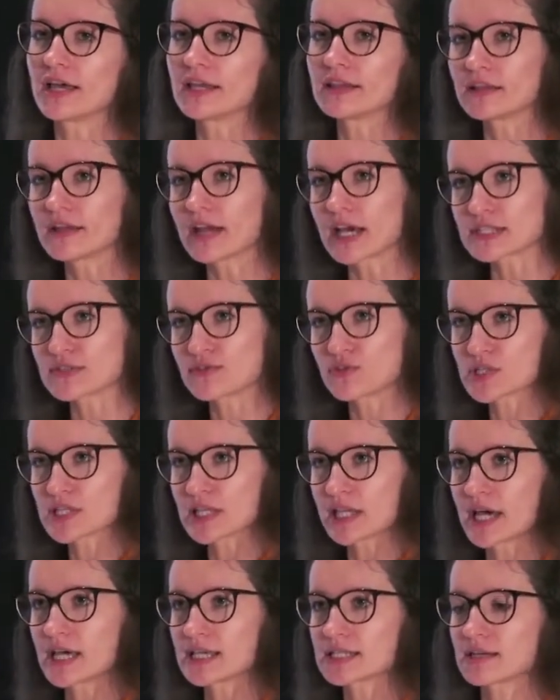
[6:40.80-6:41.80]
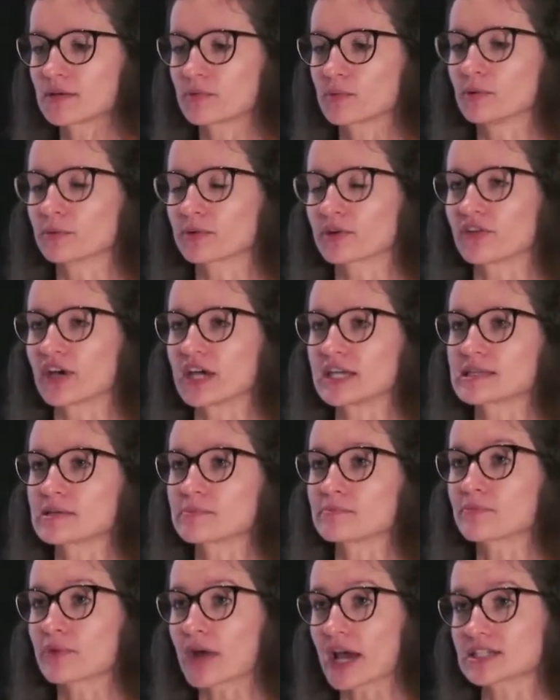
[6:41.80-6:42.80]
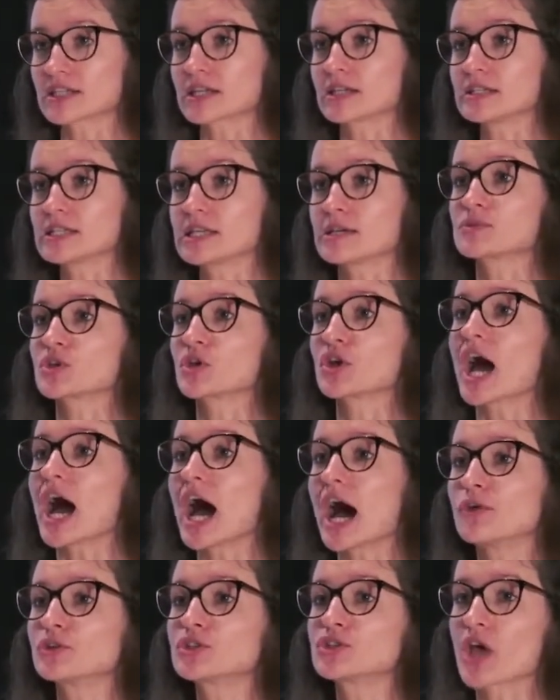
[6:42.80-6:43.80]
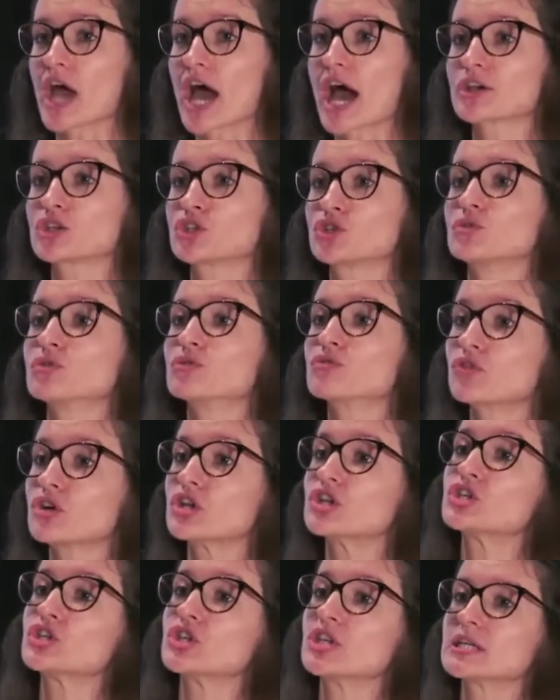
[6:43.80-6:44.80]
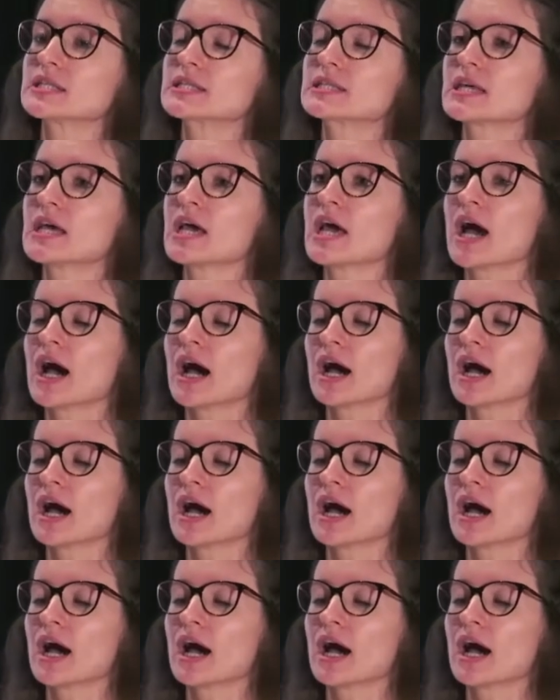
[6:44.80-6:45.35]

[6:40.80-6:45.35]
in the next few slides, I will provide some practical tips on how to actually reach this